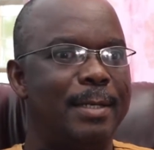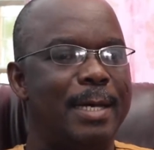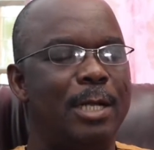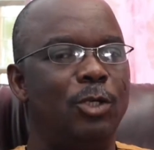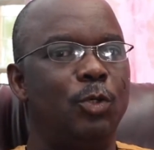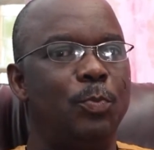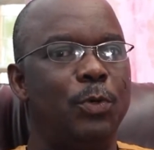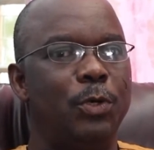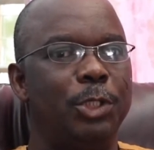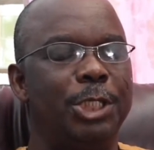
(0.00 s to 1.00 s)

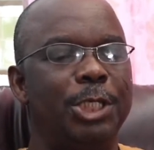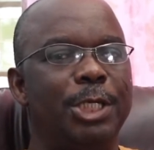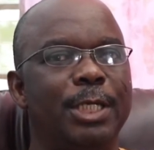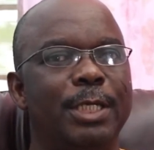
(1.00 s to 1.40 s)
anthropology,